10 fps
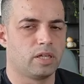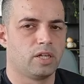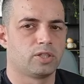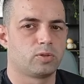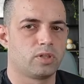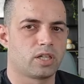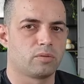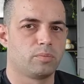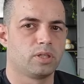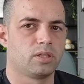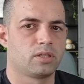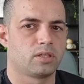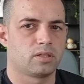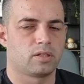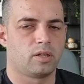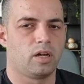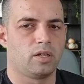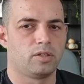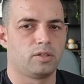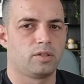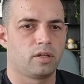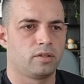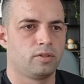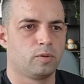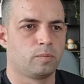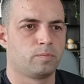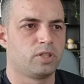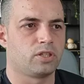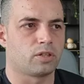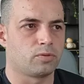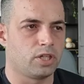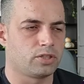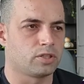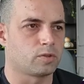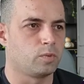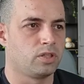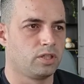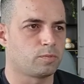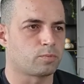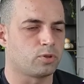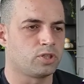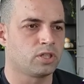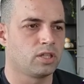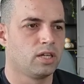So you can build new integrations with this project,